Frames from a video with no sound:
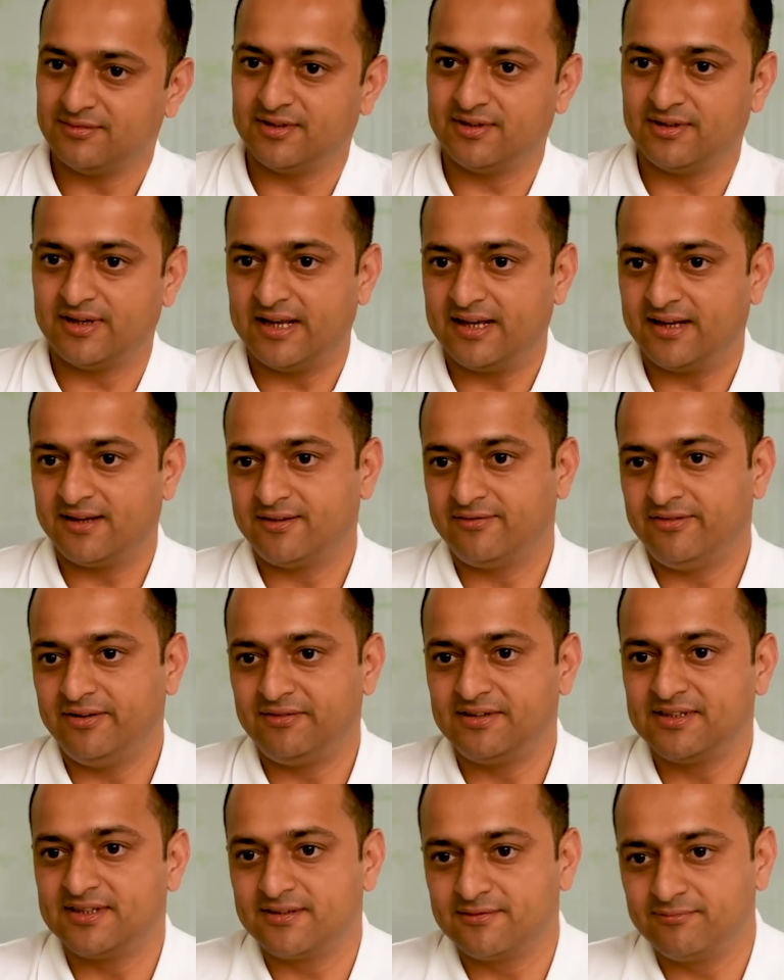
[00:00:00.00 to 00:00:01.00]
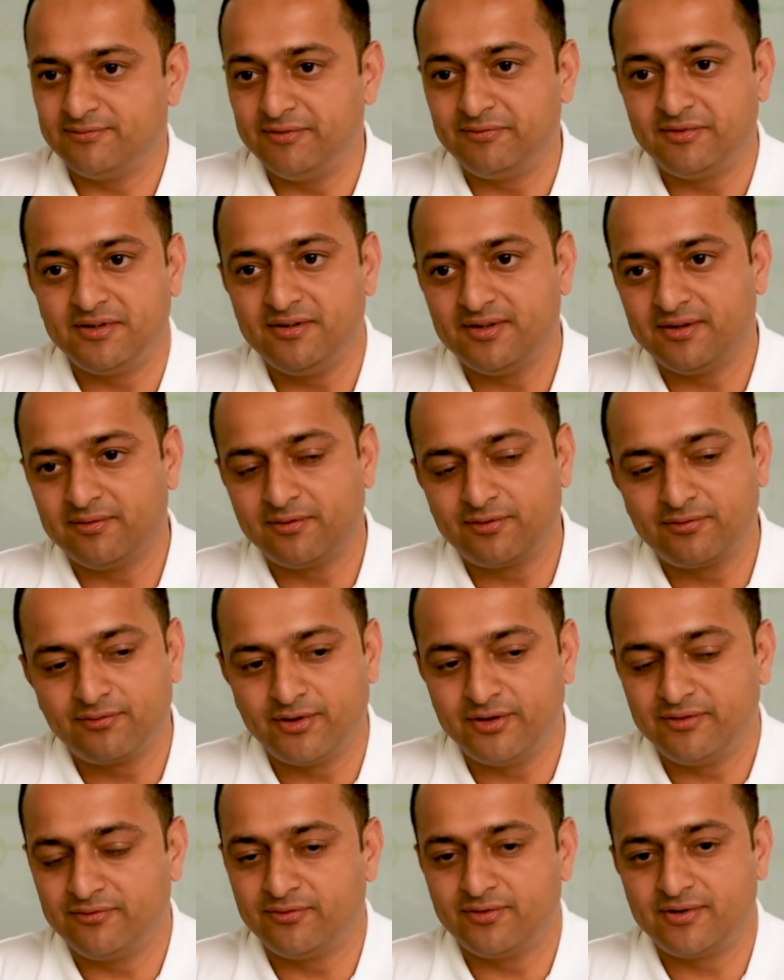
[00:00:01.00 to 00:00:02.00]
uh, like 56, 50, about
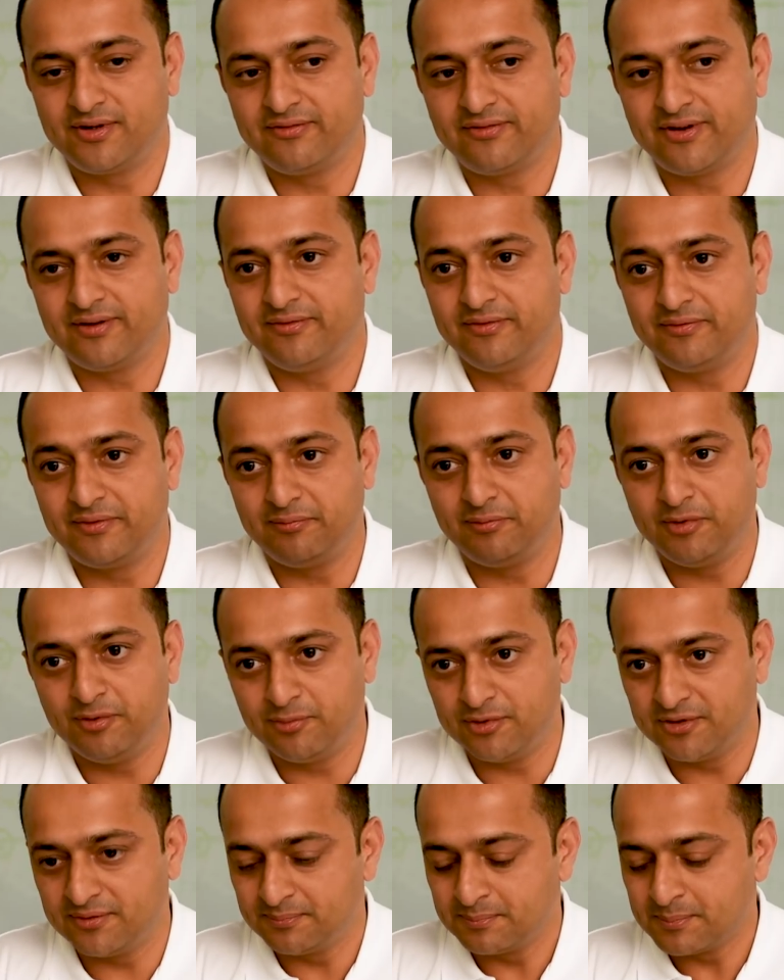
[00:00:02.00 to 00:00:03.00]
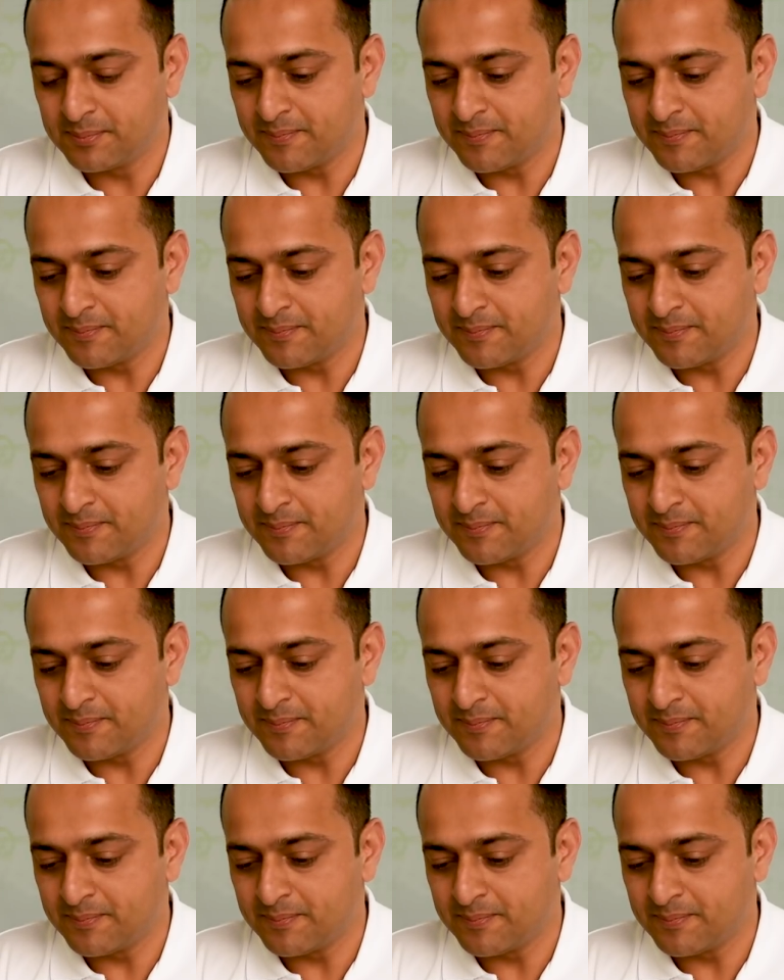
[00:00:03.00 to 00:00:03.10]
40, 45, 50 people